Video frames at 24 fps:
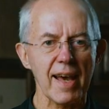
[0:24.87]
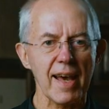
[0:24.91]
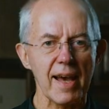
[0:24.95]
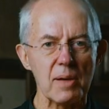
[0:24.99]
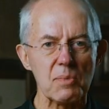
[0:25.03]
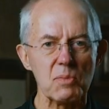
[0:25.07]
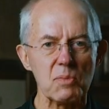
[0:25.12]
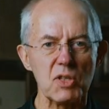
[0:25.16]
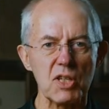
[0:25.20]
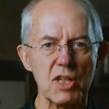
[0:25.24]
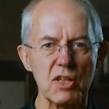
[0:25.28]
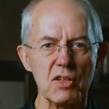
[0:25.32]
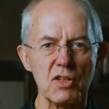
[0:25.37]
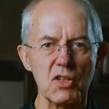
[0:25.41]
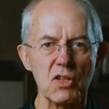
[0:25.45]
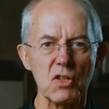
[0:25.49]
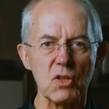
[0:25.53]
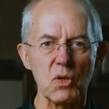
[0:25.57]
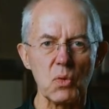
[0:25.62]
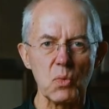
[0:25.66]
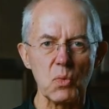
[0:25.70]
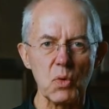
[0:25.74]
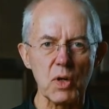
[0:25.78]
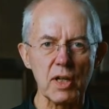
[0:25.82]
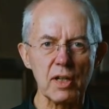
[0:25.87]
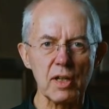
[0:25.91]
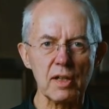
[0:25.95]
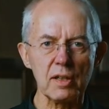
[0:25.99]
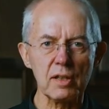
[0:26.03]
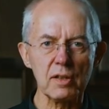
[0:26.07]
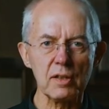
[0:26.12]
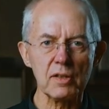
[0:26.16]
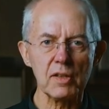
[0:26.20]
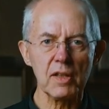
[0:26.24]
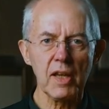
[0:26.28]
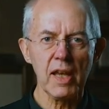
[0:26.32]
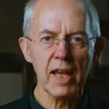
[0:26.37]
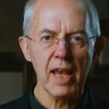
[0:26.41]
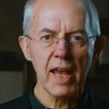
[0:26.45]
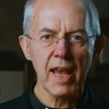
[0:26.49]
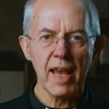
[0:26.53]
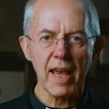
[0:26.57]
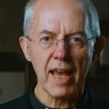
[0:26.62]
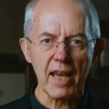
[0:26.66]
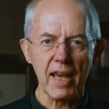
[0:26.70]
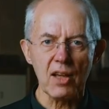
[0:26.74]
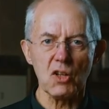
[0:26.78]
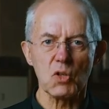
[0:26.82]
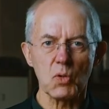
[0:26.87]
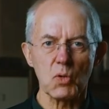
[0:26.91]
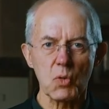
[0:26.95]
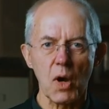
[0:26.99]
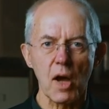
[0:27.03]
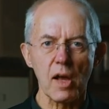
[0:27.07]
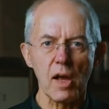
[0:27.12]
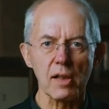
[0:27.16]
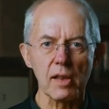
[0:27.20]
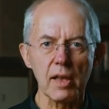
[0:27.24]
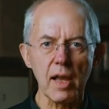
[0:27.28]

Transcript: comes into the world, into our